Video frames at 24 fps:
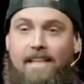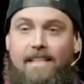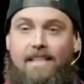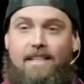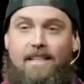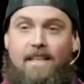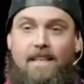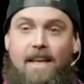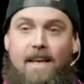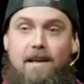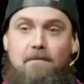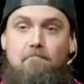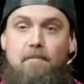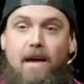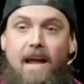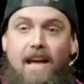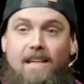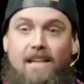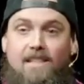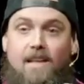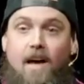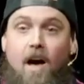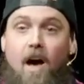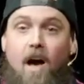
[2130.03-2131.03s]
He
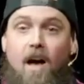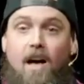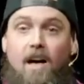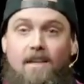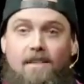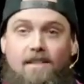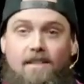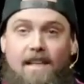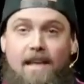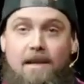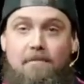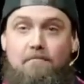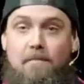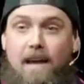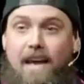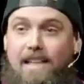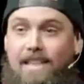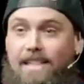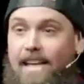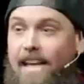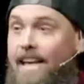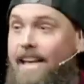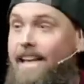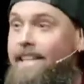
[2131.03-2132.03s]
makes
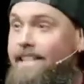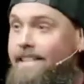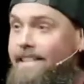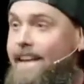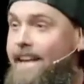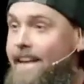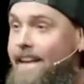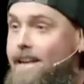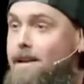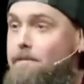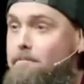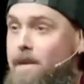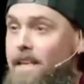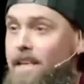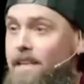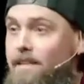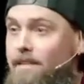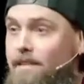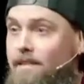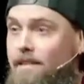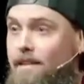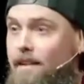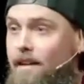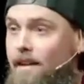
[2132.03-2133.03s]
his
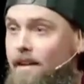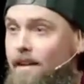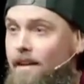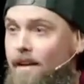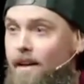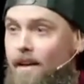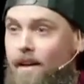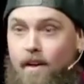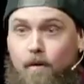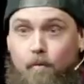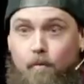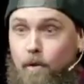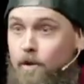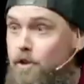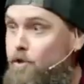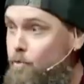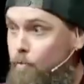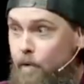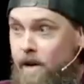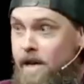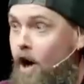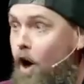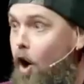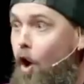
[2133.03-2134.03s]
enemies,
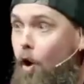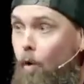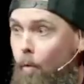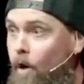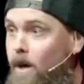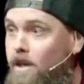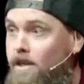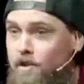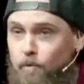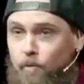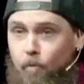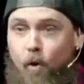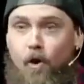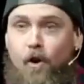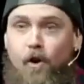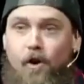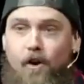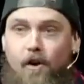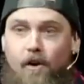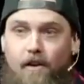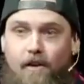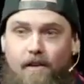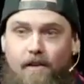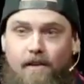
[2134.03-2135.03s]
which we all once
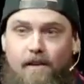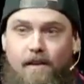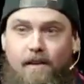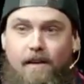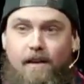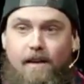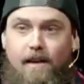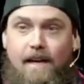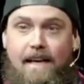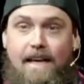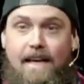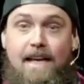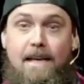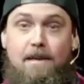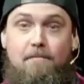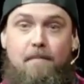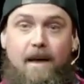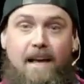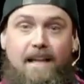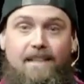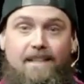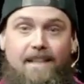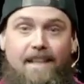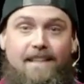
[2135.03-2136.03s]
were,
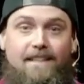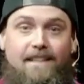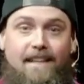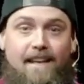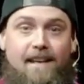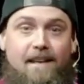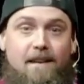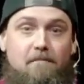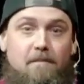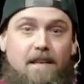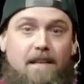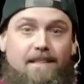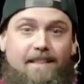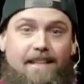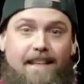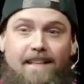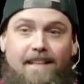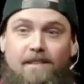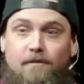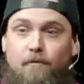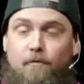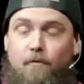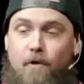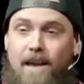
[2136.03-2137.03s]
he makes his
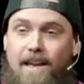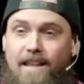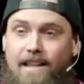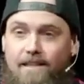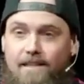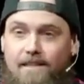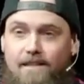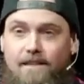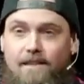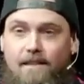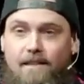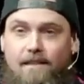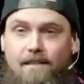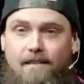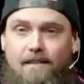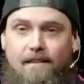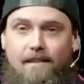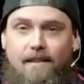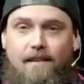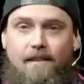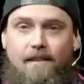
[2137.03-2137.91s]
enemies his friends.